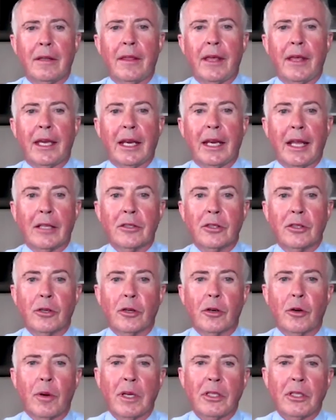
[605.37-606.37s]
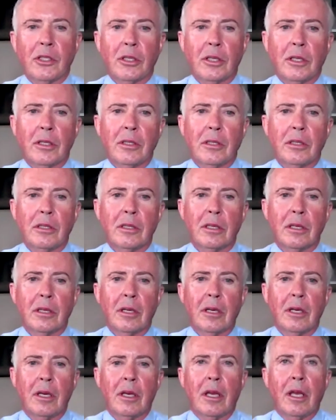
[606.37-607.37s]
They can answer your questions,
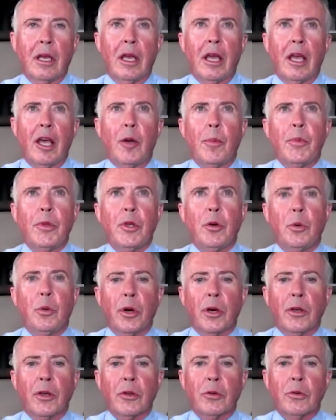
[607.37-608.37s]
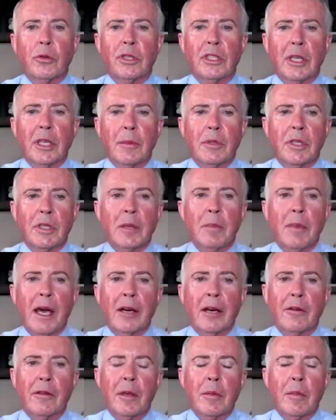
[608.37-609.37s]
help you work through subject
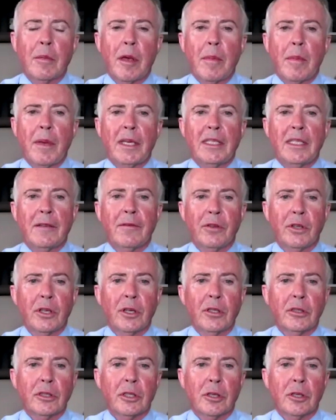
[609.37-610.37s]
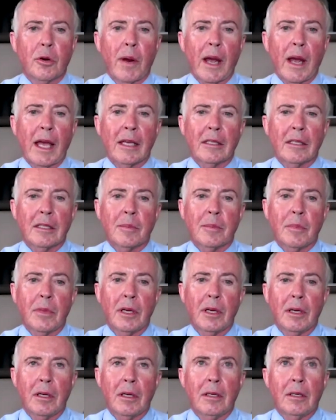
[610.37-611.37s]
matter that may be difficult to grasp,
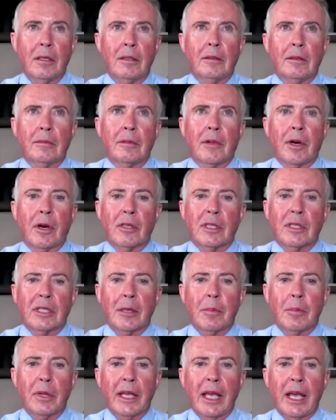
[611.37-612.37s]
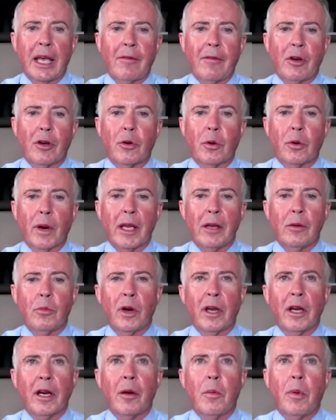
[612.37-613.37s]
or simply have a great
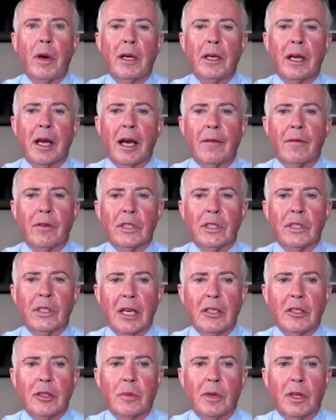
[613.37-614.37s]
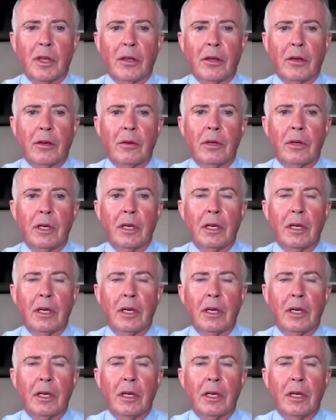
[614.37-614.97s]
one-on-one conversation with you.